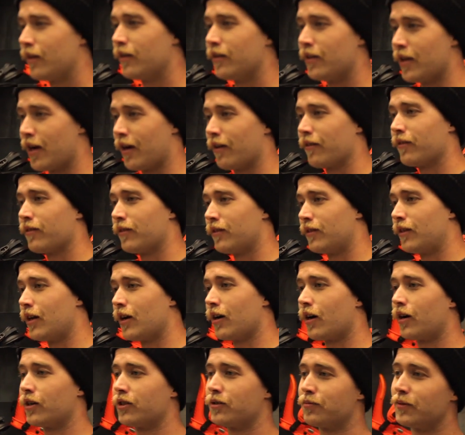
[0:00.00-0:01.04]
Now, there
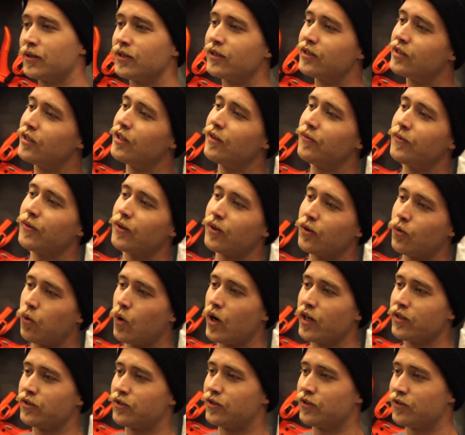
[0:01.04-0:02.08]
are specific
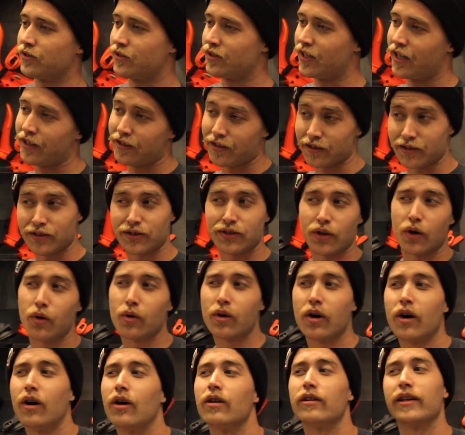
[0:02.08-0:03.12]
questions that the
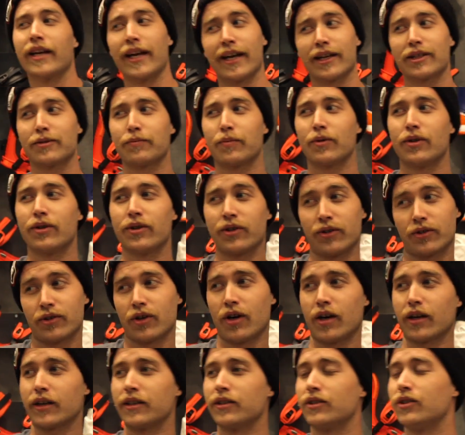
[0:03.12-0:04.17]
so-called expert you're
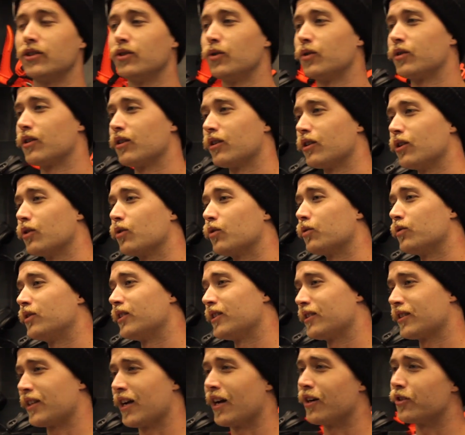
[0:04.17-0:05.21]
talking to at the local
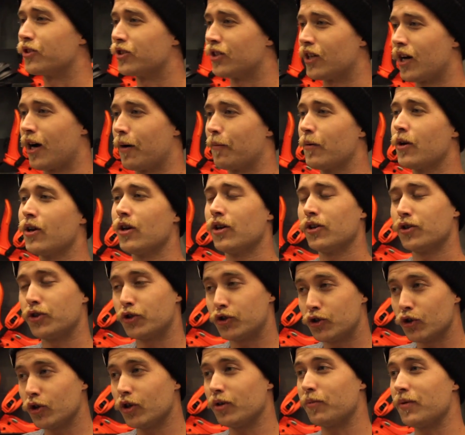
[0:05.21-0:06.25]
discount shop
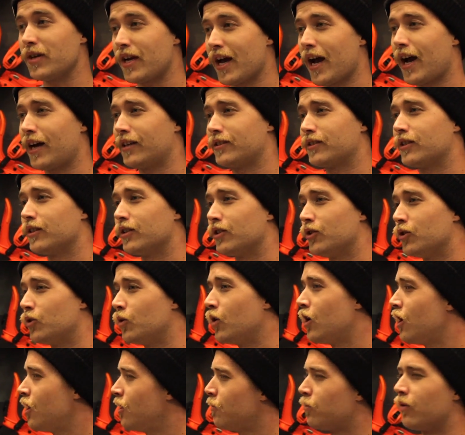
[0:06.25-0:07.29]
should be asking you
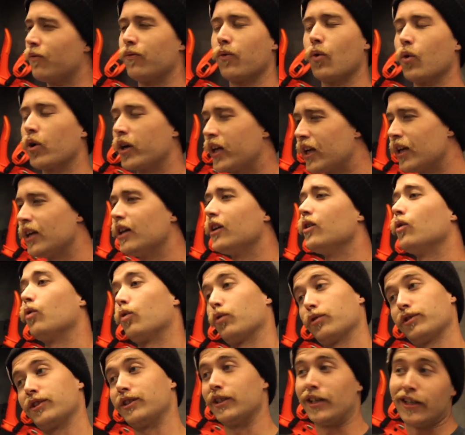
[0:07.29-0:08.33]
before he
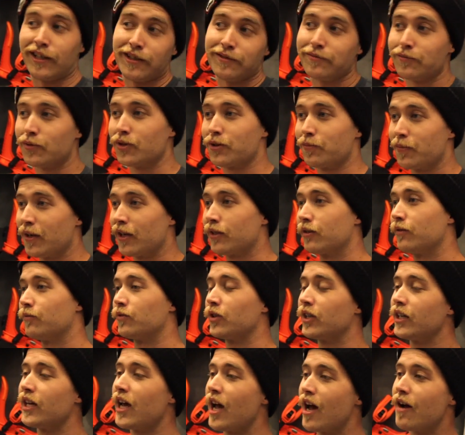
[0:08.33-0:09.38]
or she,
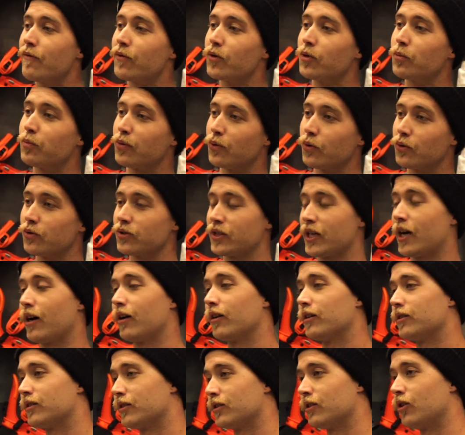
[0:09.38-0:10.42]
respectively, ever pulls
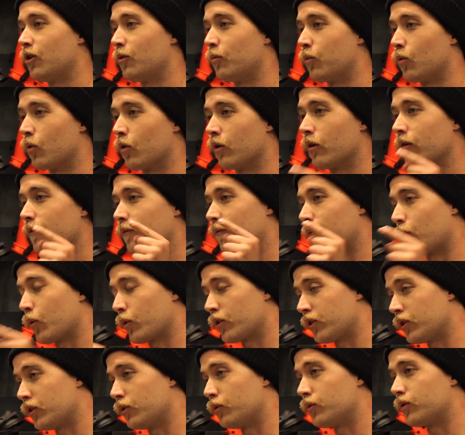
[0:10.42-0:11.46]
out a snowboard for
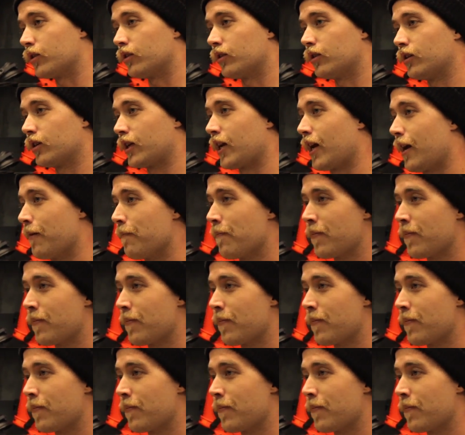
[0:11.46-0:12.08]
you to look at.